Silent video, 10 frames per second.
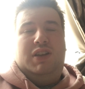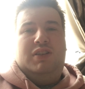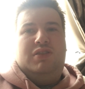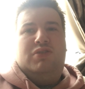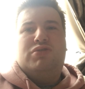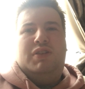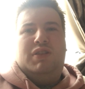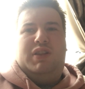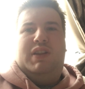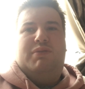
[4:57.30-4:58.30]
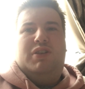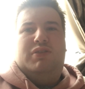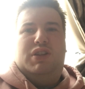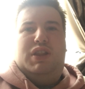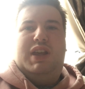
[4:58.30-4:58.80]
the twins have
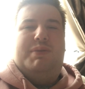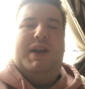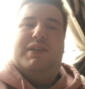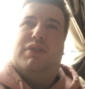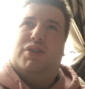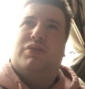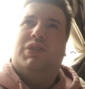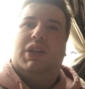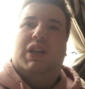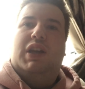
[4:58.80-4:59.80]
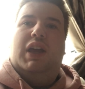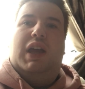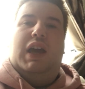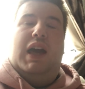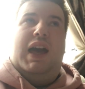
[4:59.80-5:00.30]
gone to the same high school,
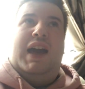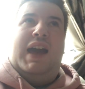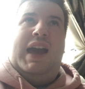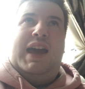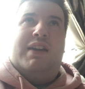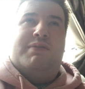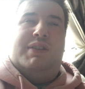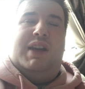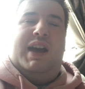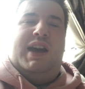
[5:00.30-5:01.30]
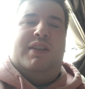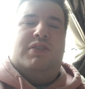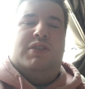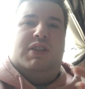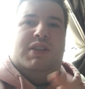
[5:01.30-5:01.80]

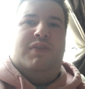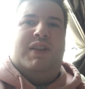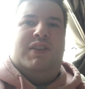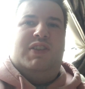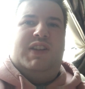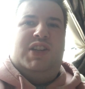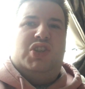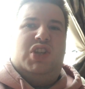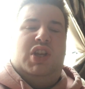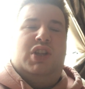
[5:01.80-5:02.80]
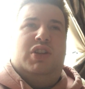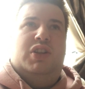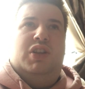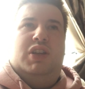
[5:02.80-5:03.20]
And the ventilation,